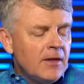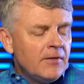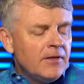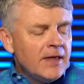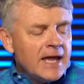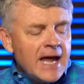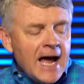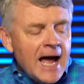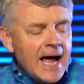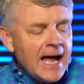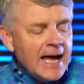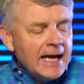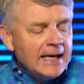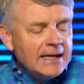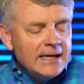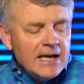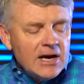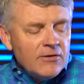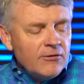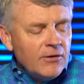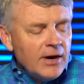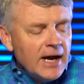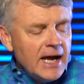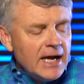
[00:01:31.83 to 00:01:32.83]
The eye
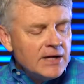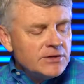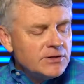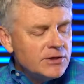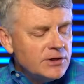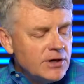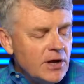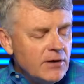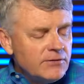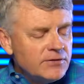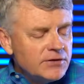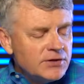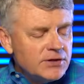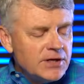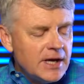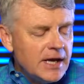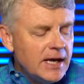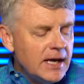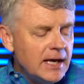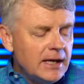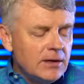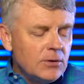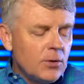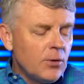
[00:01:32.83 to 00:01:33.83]
never has enough
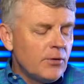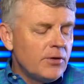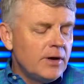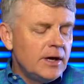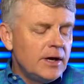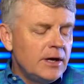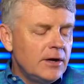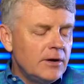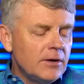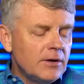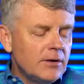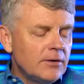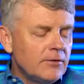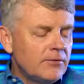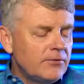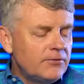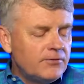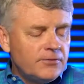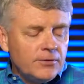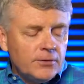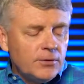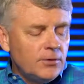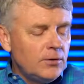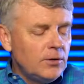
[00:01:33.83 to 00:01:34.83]
seeing, nor the ear
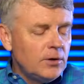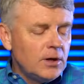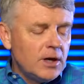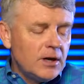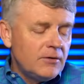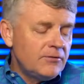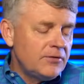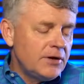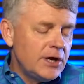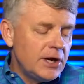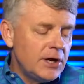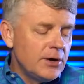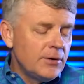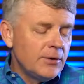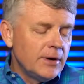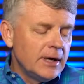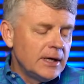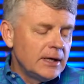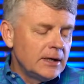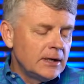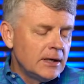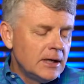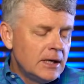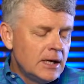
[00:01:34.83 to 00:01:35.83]
full of
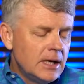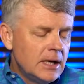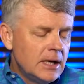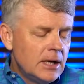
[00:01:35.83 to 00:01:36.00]
hearing.